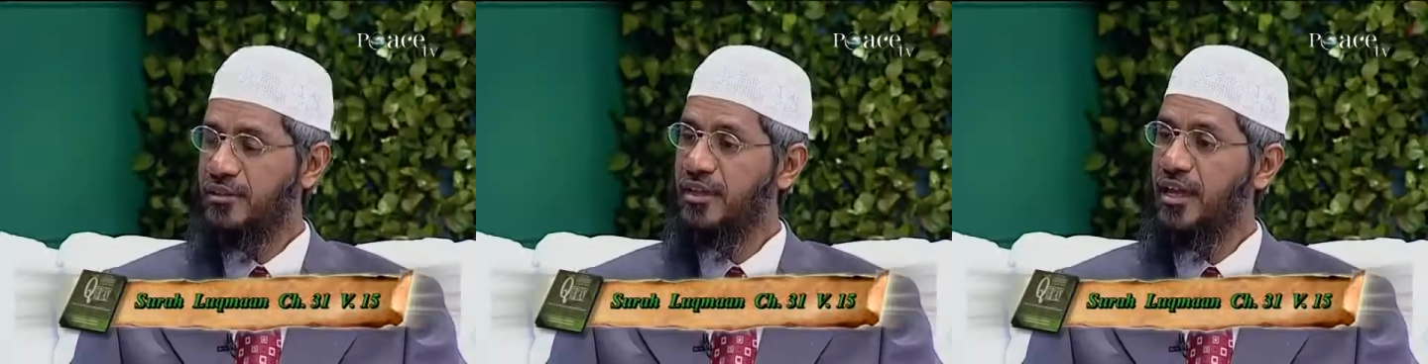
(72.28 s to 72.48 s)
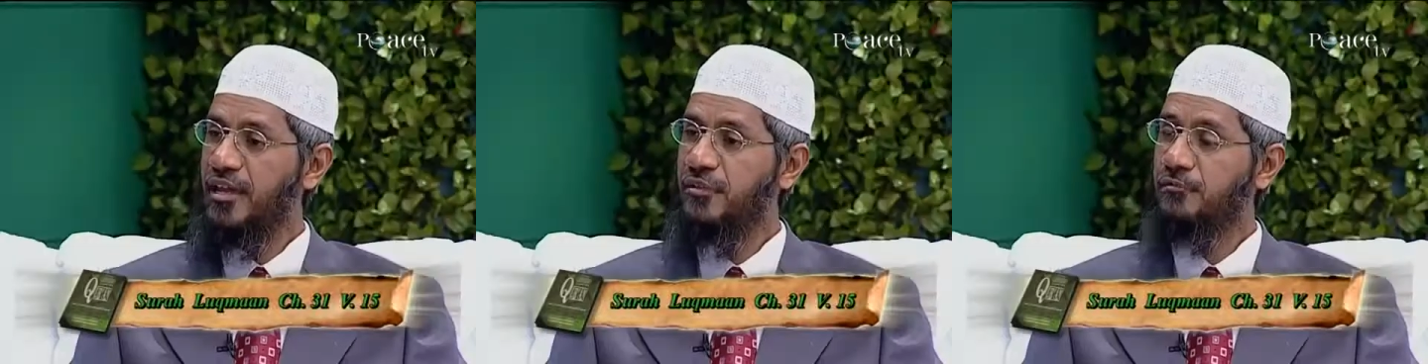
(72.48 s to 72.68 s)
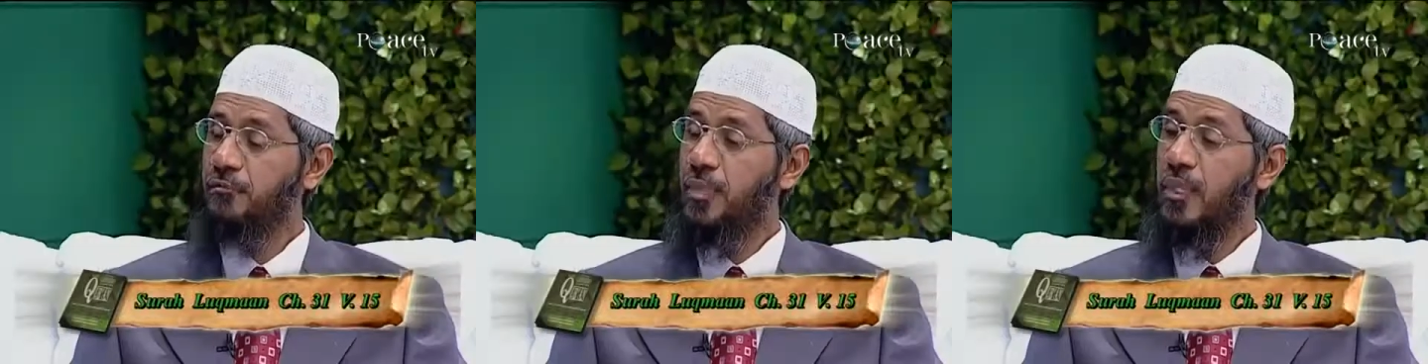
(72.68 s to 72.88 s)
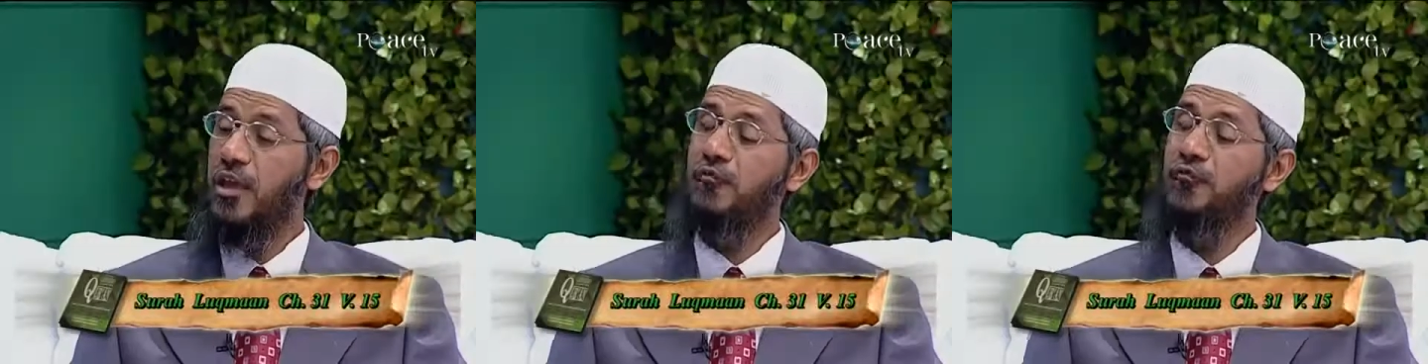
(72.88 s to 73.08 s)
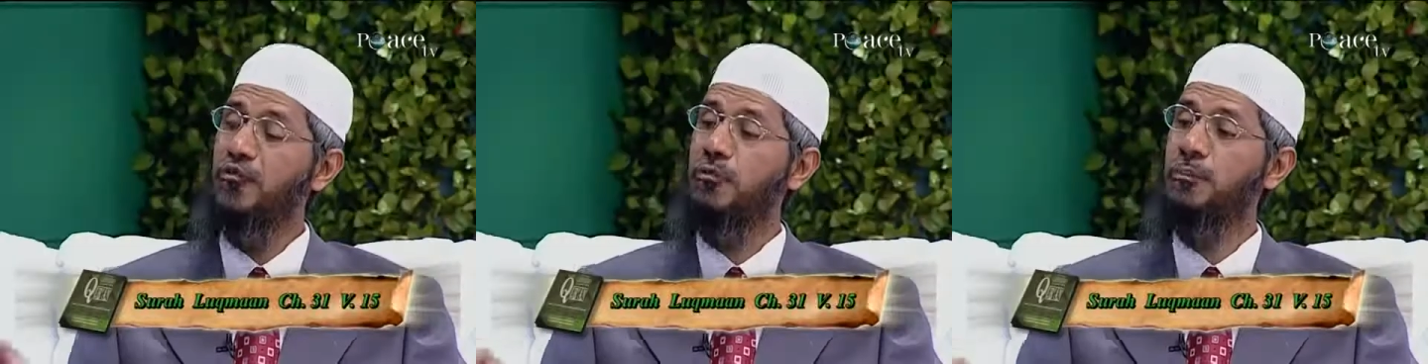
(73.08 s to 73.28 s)
that
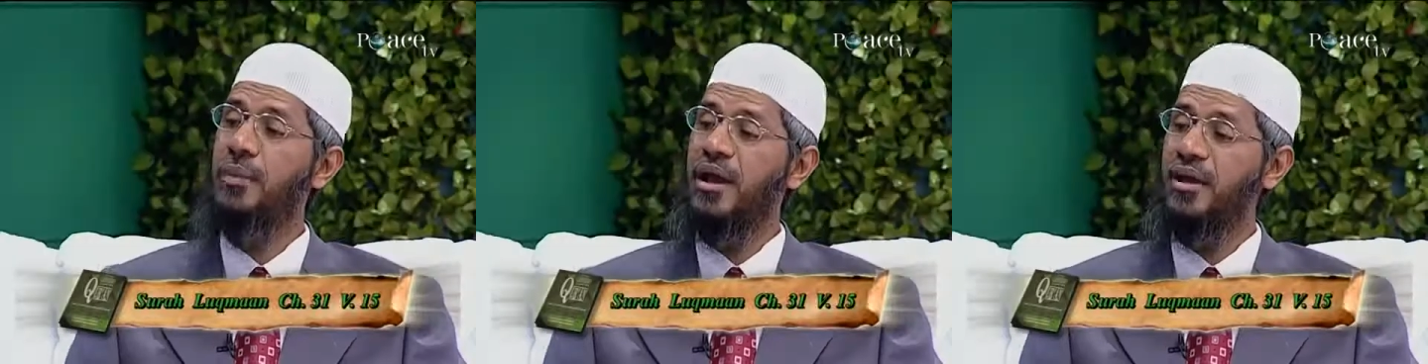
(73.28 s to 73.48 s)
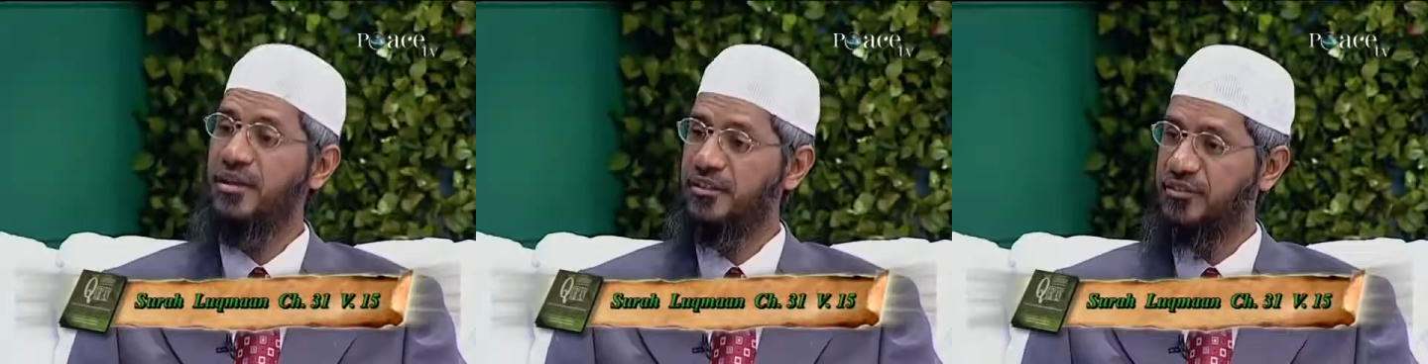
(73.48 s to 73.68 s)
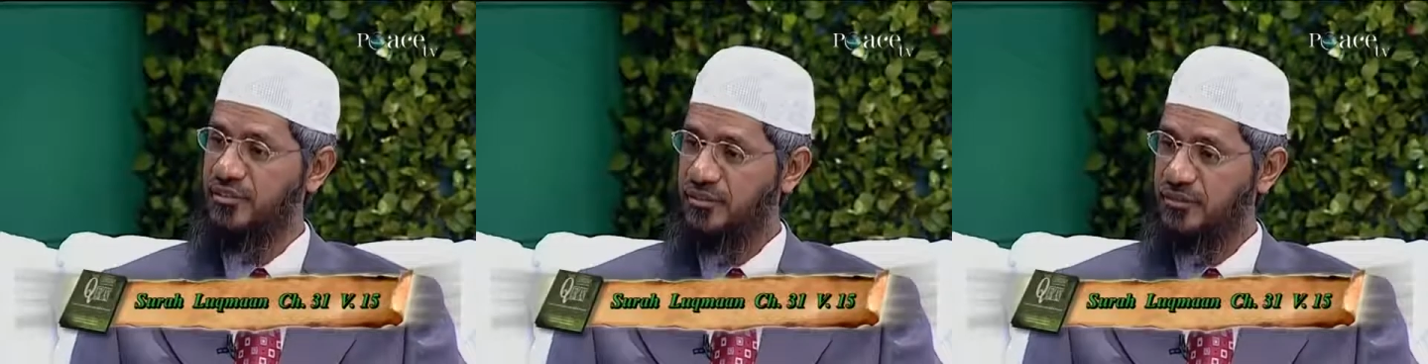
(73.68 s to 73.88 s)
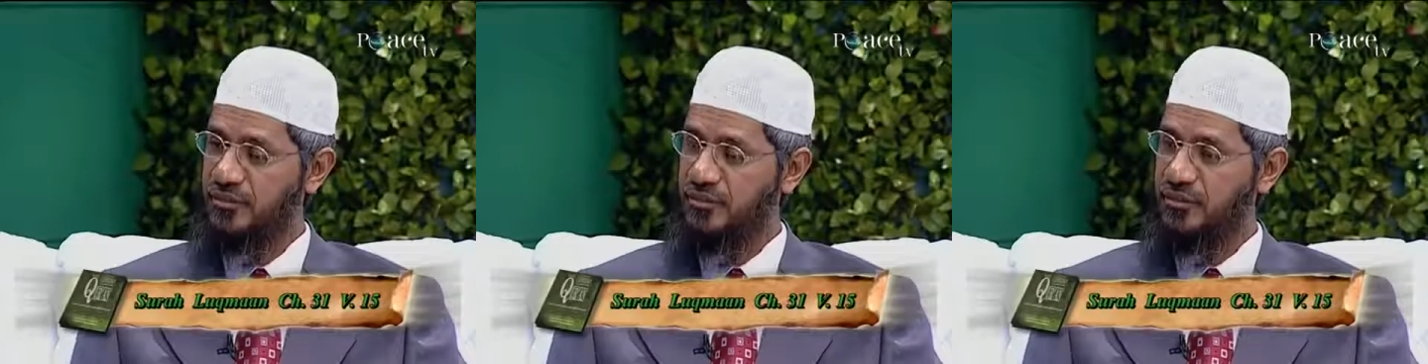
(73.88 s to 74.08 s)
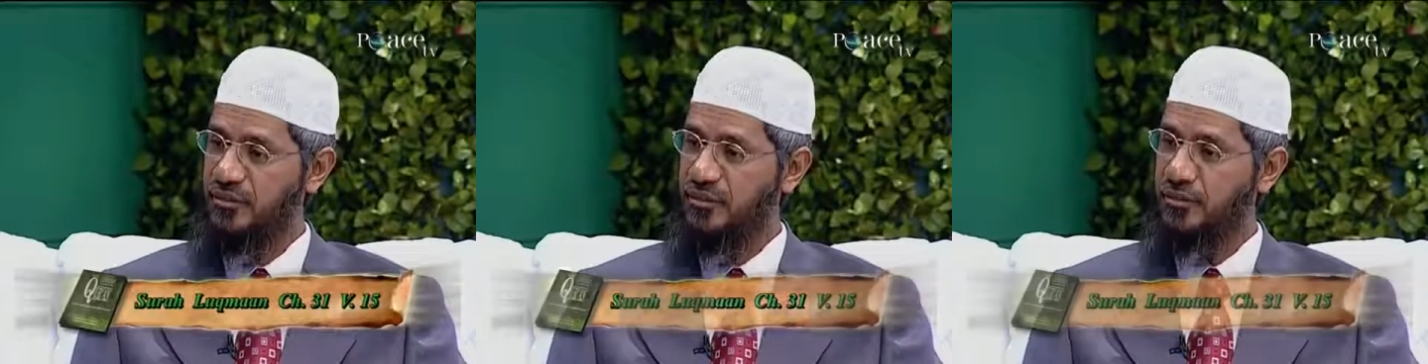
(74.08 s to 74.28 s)
if your parents
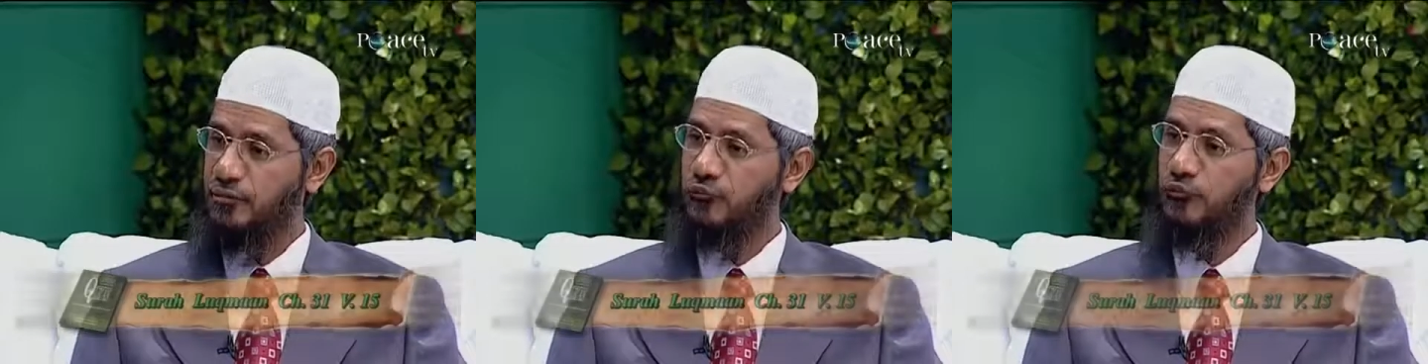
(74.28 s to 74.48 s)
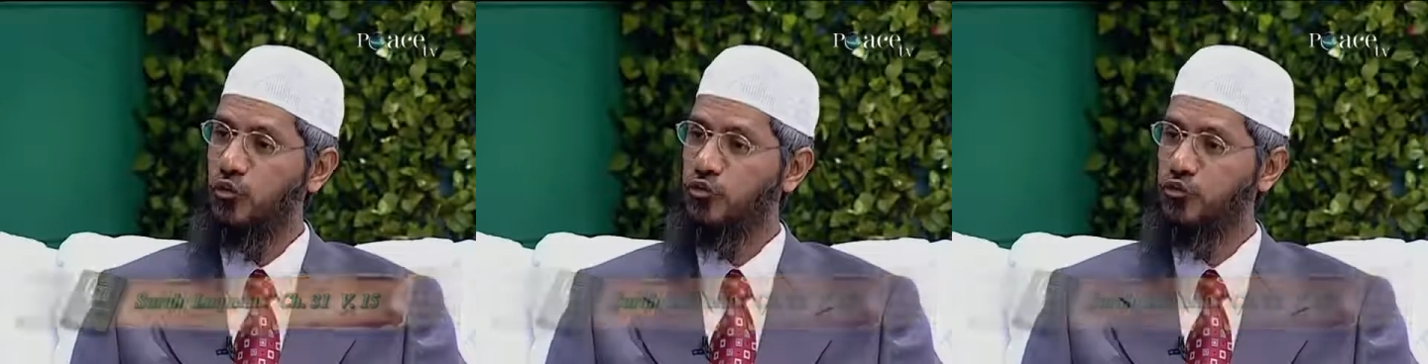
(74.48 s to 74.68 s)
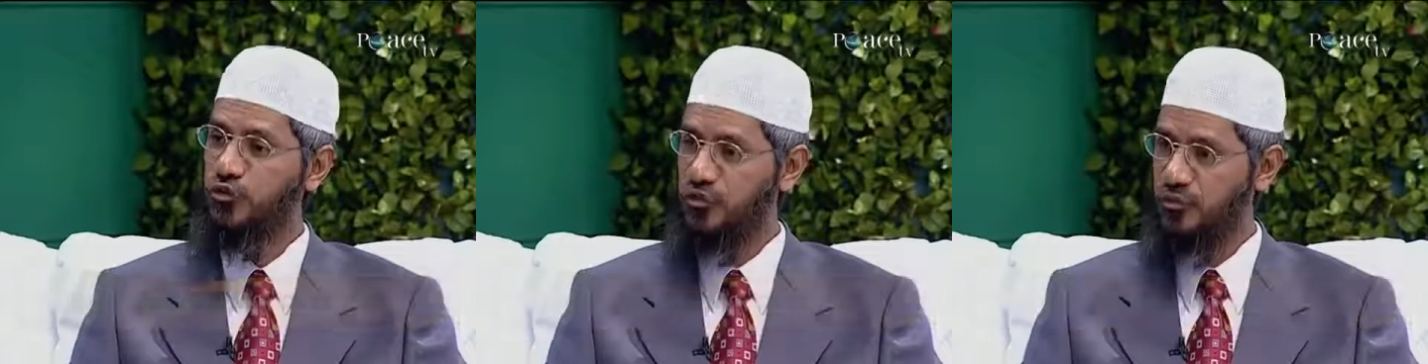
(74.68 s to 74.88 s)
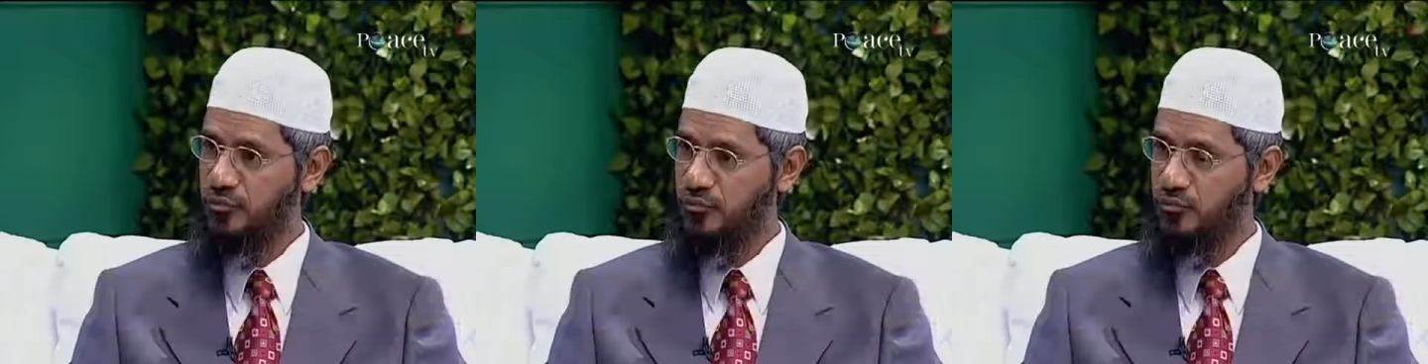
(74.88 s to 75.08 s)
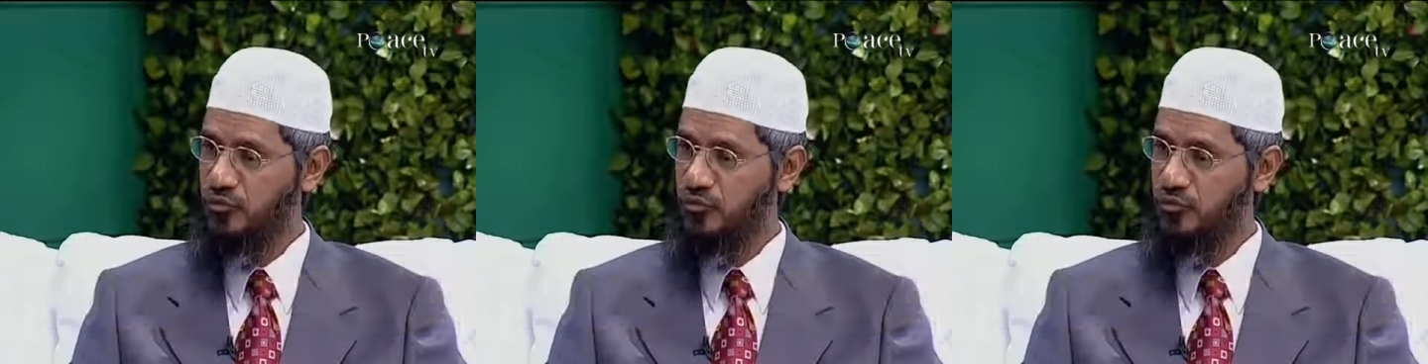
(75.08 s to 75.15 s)
force you